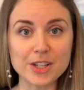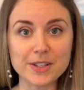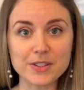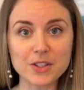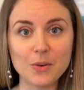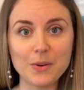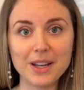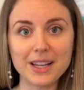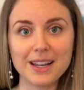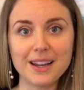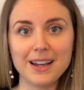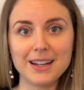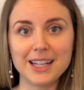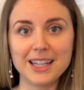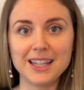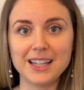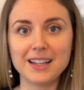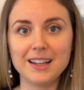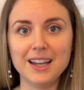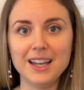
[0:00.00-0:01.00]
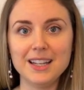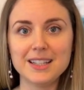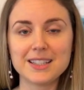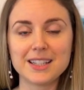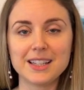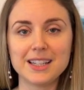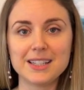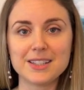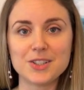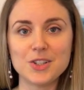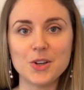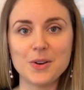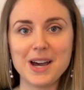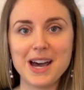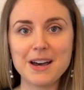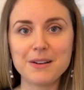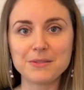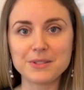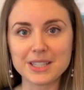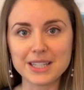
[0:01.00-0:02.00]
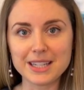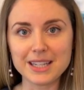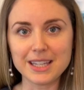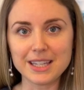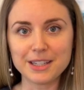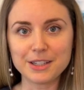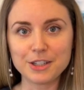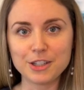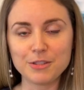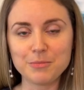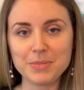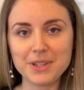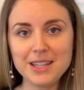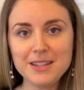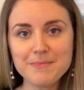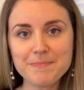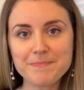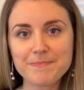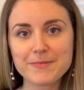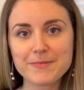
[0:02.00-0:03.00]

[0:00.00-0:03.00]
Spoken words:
is going on in the gut to let us know how leaky it could be.